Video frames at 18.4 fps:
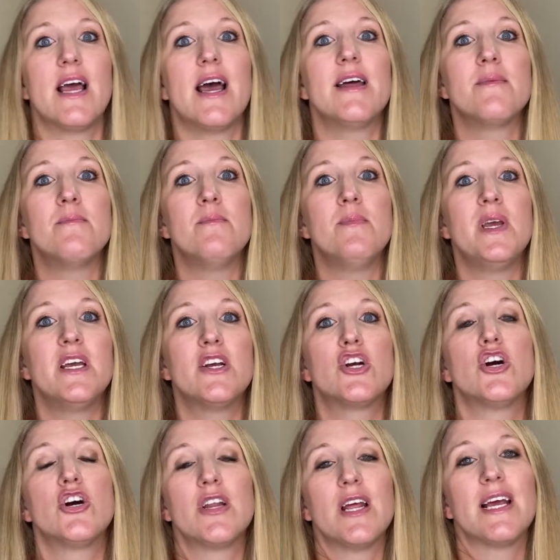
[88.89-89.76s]
and be
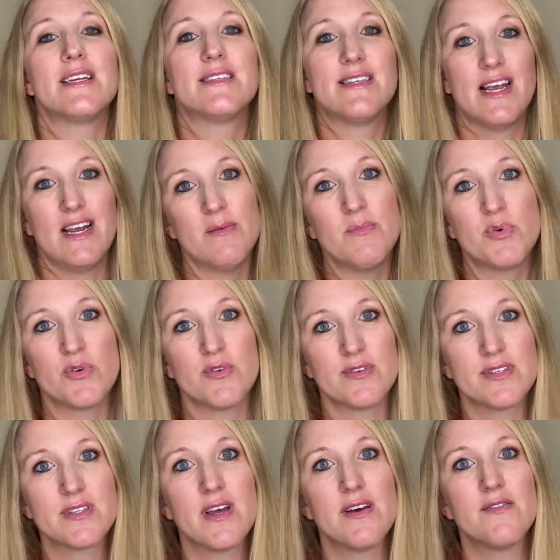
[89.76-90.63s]
good
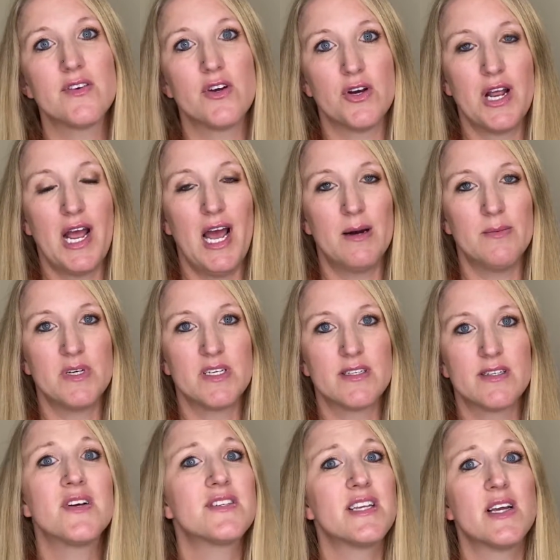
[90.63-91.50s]
examples of good
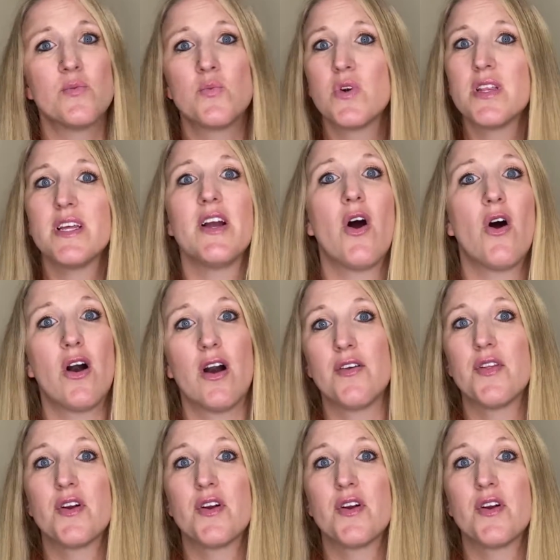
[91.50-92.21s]
habits, because they really are.